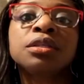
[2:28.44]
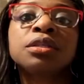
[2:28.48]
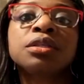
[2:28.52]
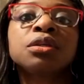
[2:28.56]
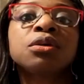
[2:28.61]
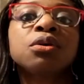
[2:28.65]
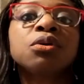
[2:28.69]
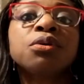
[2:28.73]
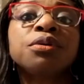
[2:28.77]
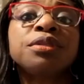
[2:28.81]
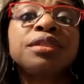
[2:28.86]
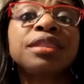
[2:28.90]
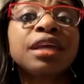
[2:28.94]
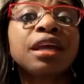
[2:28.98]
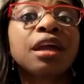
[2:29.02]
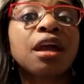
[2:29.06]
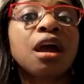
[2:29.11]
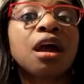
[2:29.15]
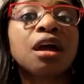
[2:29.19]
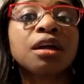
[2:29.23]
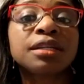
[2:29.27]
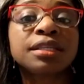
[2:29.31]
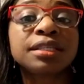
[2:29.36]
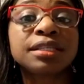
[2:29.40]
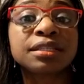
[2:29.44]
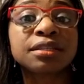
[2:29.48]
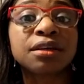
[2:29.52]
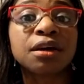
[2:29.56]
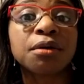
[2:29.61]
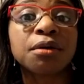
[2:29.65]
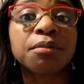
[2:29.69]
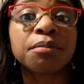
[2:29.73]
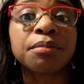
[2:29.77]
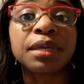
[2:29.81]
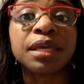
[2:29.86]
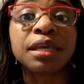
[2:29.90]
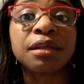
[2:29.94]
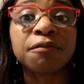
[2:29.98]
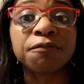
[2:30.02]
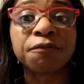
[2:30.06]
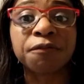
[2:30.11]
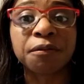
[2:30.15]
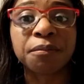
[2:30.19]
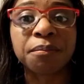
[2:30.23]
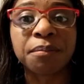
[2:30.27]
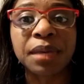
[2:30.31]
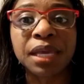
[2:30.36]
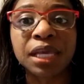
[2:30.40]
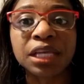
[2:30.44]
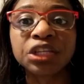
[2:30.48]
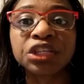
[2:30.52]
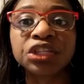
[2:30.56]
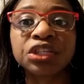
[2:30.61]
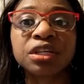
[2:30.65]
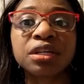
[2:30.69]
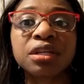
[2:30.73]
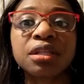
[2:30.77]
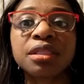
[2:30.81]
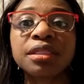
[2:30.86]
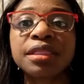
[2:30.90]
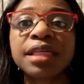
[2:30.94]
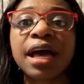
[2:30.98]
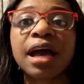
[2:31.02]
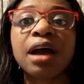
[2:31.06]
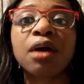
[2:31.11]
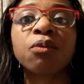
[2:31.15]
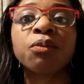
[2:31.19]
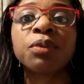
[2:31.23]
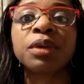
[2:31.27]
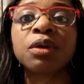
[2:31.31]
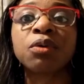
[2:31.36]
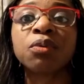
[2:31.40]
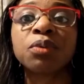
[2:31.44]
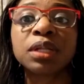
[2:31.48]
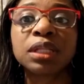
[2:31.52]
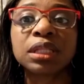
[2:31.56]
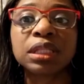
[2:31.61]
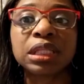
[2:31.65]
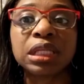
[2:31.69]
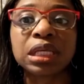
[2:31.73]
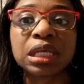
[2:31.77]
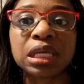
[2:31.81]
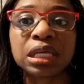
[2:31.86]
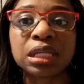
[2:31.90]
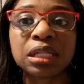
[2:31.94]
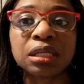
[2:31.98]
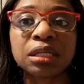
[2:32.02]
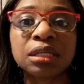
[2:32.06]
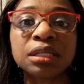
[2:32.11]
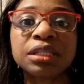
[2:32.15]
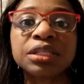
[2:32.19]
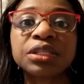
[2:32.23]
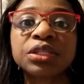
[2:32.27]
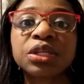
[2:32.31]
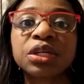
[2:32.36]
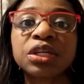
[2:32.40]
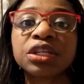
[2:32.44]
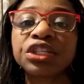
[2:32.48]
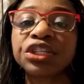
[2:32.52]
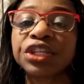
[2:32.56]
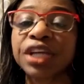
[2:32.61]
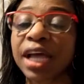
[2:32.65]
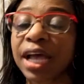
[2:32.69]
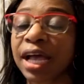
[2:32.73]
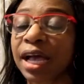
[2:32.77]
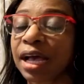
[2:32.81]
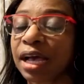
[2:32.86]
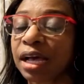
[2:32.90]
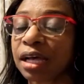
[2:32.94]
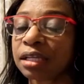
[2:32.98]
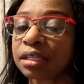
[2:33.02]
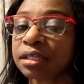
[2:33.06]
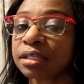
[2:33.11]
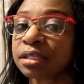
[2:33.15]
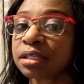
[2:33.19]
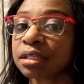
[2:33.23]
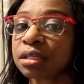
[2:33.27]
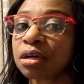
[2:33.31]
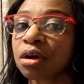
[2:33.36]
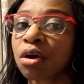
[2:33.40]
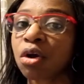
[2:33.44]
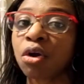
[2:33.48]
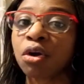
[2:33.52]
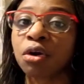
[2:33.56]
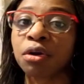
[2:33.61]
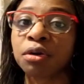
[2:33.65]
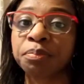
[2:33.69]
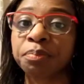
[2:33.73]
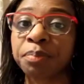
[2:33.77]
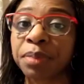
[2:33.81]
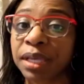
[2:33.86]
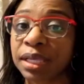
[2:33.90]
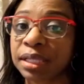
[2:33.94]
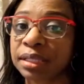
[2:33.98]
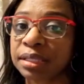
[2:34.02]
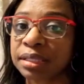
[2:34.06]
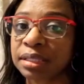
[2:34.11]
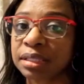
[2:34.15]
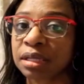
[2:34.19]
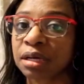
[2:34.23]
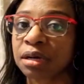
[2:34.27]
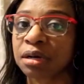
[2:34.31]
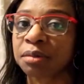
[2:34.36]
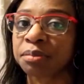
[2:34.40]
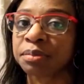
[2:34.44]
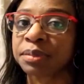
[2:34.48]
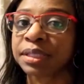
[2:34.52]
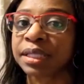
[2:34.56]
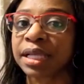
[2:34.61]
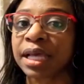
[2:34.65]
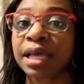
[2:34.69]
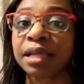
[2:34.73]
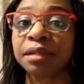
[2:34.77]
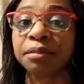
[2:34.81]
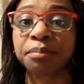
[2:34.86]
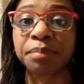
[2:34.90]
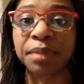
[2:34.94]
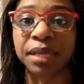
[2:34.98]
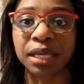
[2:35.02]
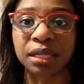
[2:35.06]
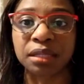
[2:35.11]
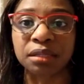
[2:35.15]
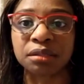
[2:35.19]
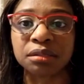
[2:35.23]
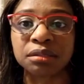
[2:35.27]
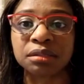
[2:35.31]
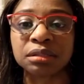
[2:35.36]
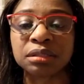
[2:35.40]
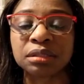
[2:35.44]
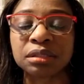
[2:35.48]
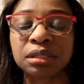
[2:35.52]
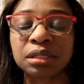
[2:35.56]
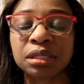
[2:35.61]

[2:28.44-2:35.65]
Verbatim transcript: So there are some information that we will need, such as our pay stubs and bills